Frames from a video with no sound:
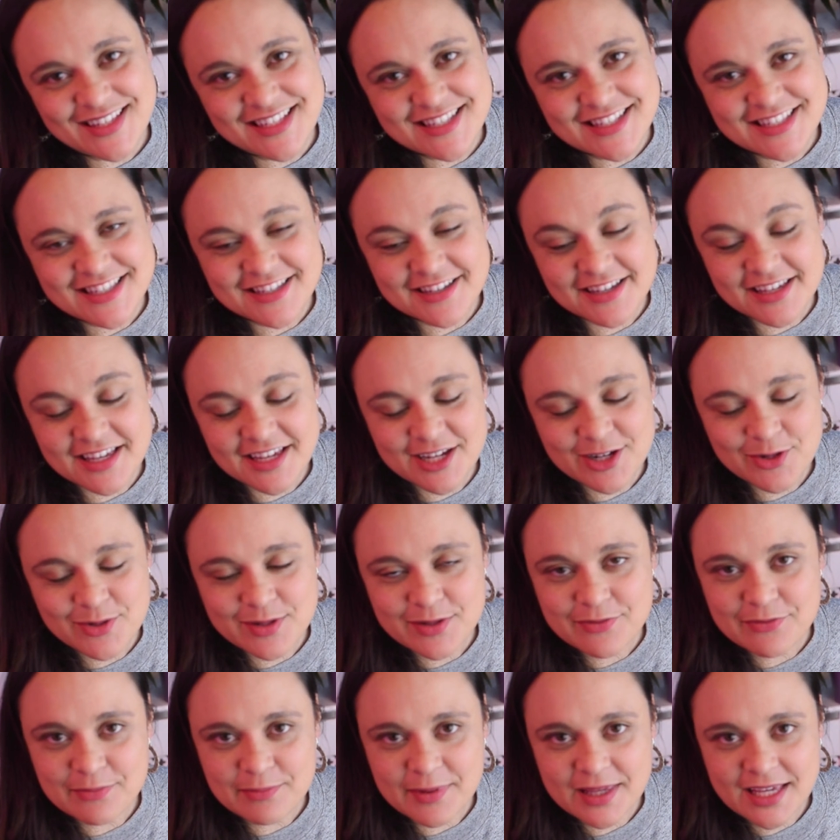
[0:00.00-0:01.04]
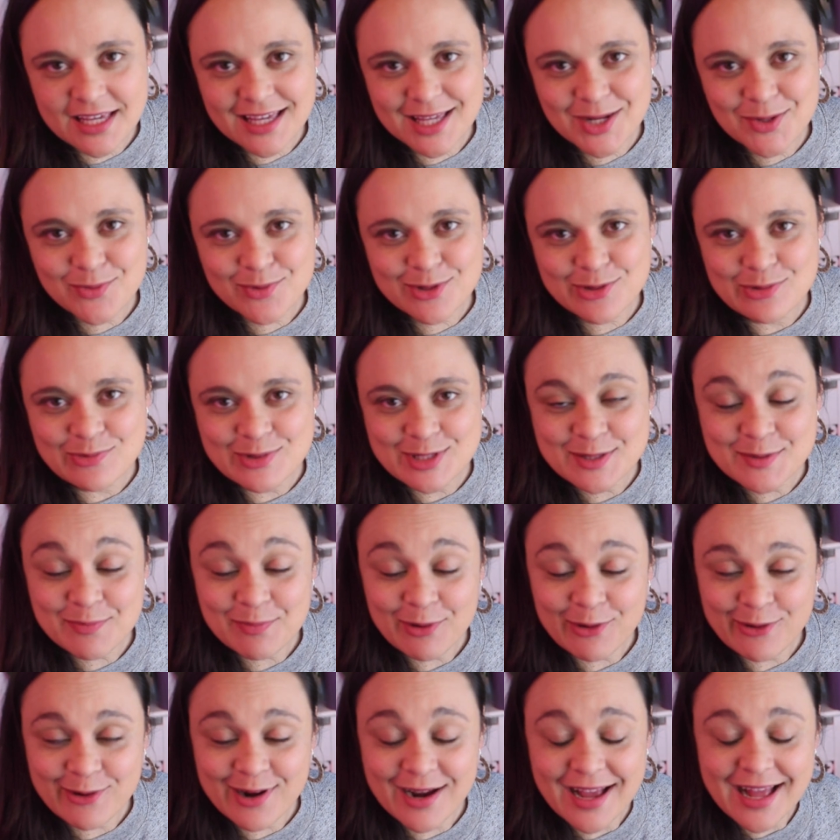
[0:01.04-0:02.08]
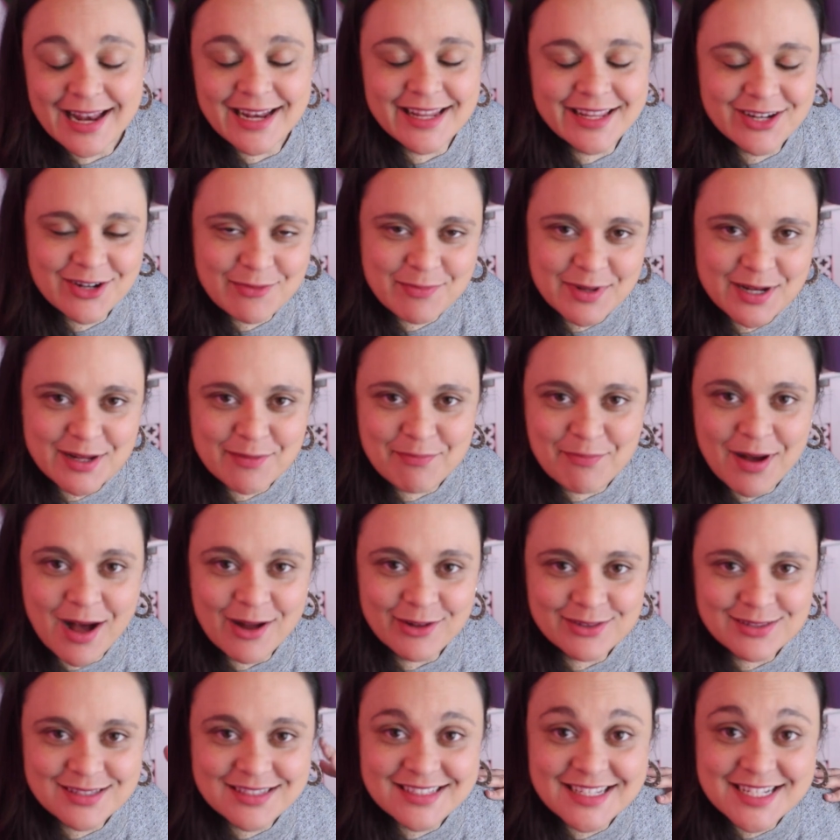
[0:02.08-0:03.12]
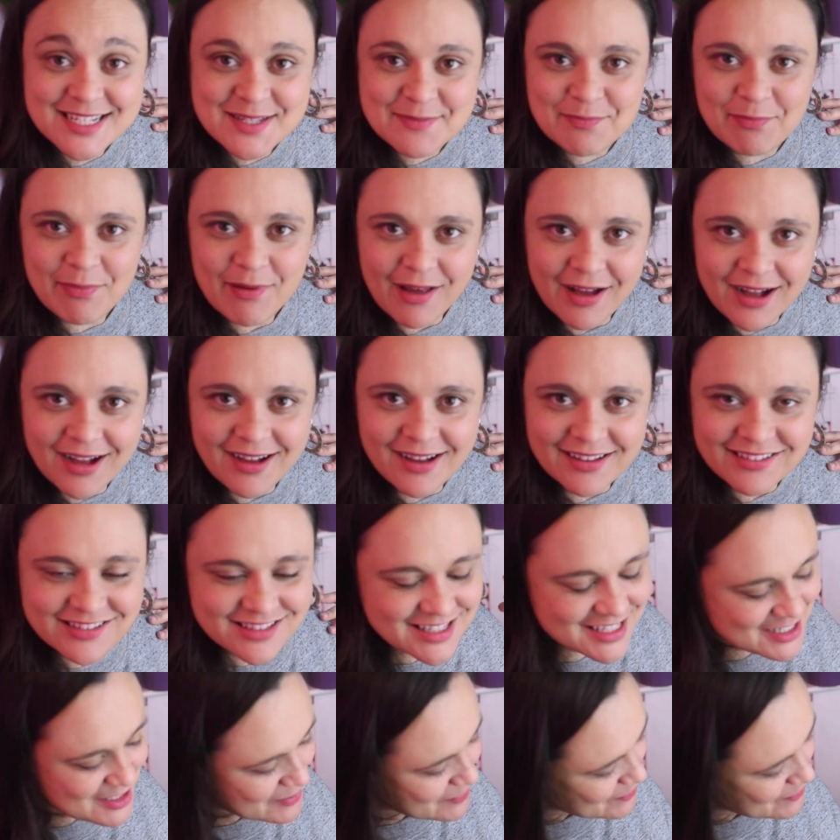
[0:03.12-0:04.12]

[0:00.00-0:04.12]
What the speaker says: Stick here with me and we'll explore a little bit about this plant.